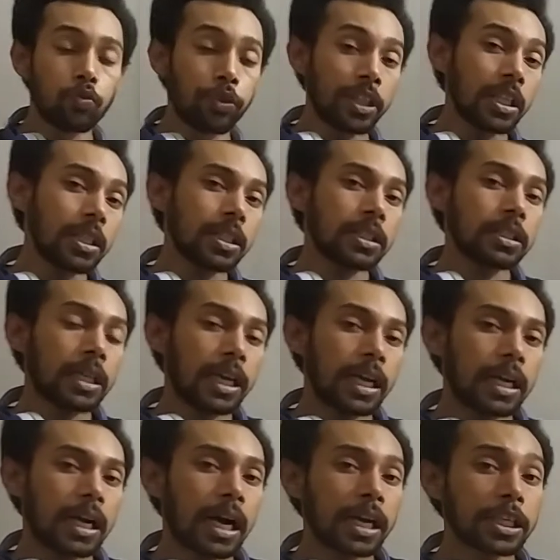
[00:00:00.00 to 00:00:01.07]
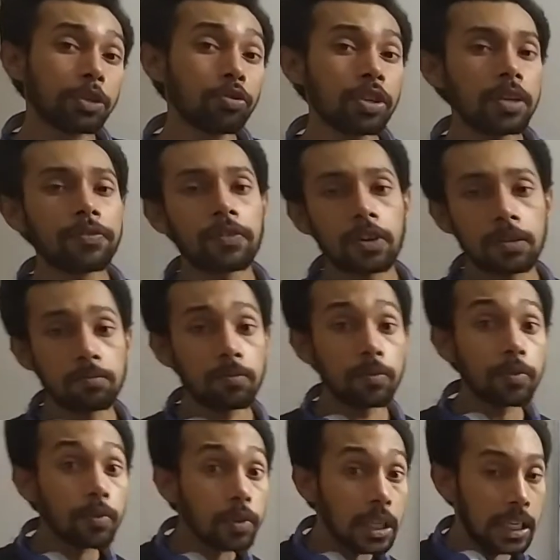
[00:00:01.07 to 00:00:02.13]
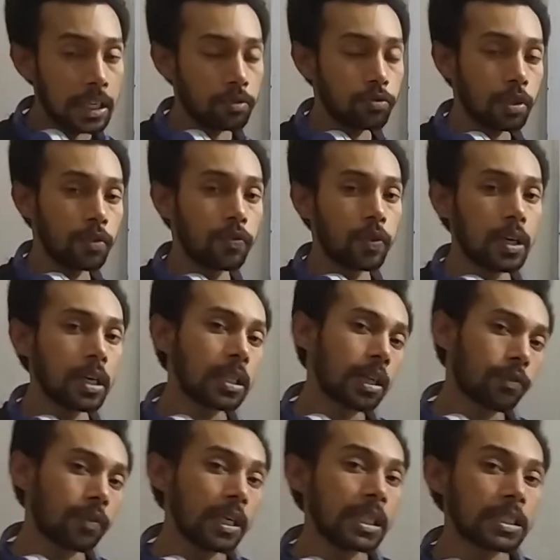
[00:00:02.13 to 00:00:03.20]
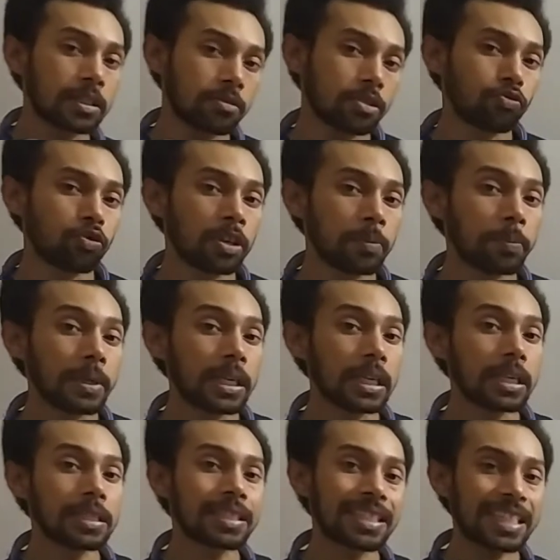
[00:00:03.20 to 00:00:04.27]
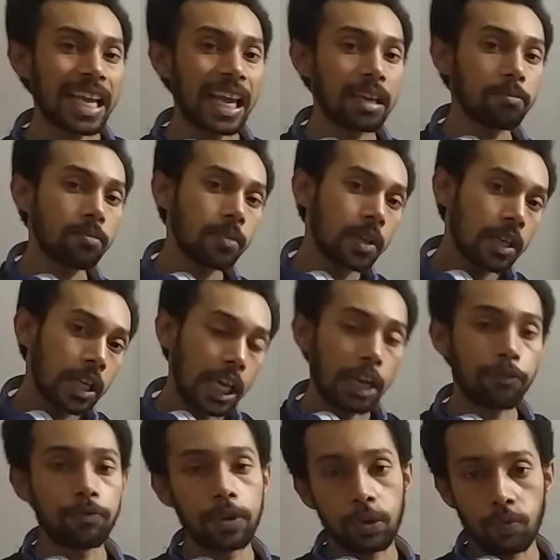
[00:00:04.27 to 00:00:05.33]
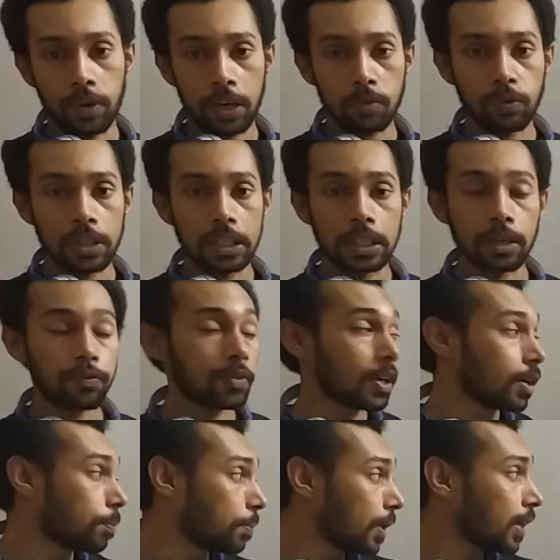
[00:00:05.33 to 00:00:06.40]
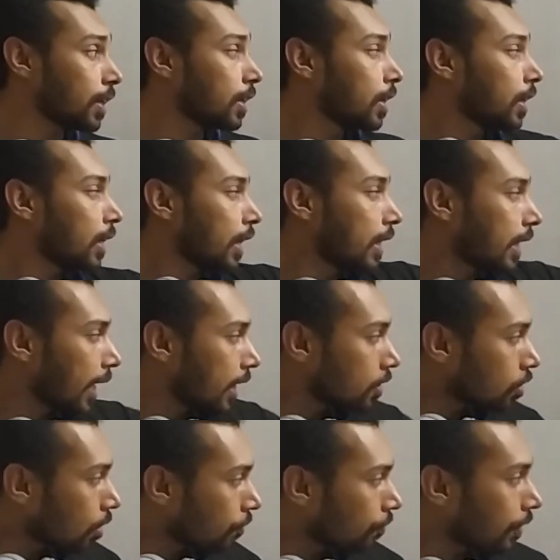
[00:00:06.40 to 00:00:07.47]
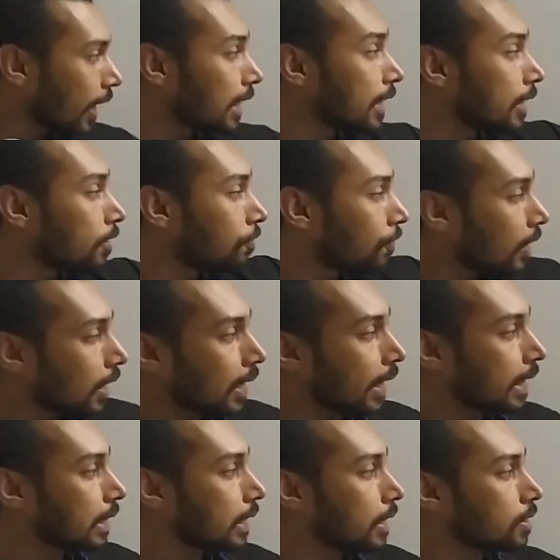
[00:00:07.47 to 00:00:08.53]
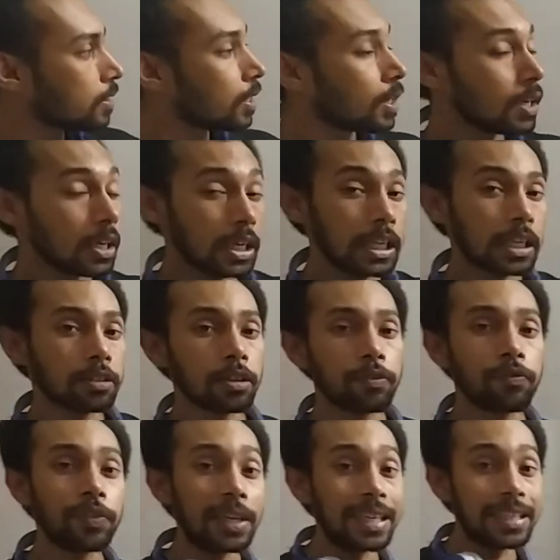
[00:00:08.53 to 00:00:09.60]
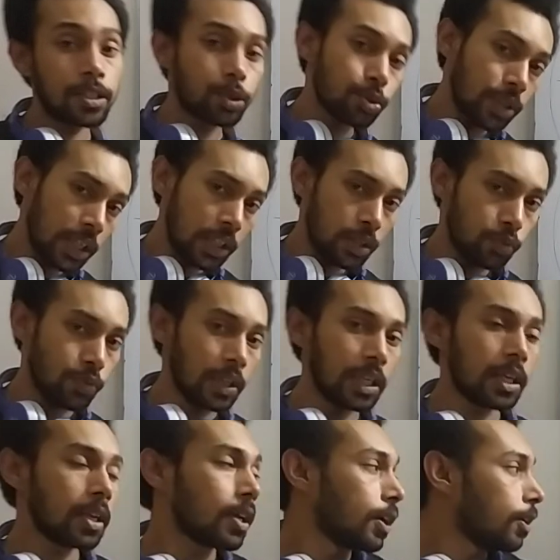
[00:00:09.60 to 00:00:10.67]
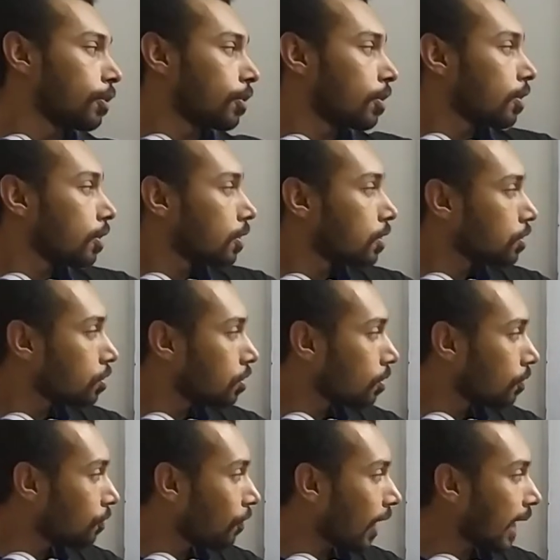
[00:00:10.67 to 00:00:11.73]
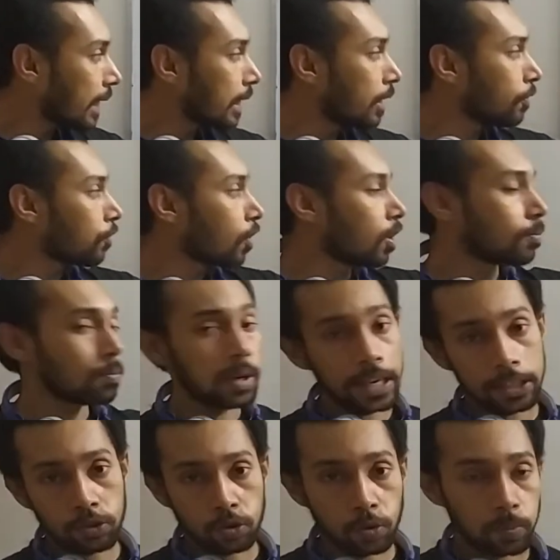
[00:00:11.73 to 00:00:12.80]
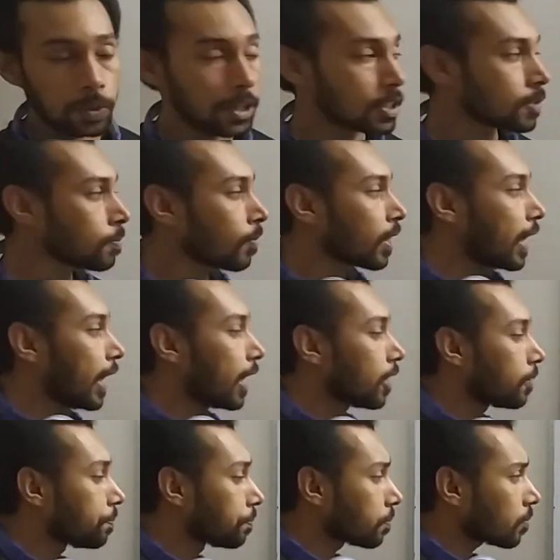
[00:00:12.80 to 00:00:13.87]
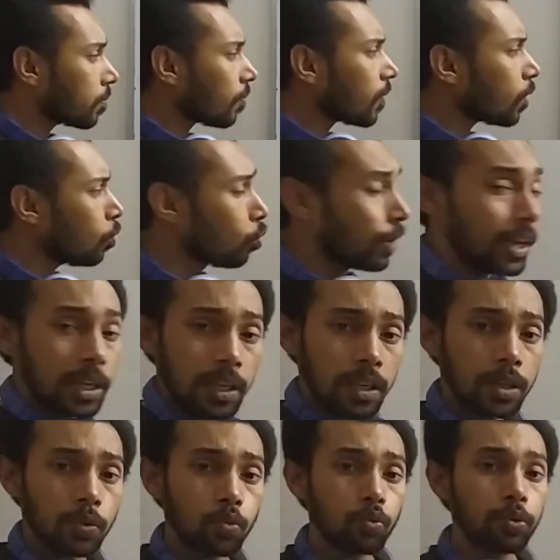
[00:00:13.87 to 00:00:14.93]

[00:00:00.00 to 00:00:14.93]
within a uniform electric field, the field strength will be same everywhere within the field. But in case of radial field like this, electric field strength will vary from place to place. And when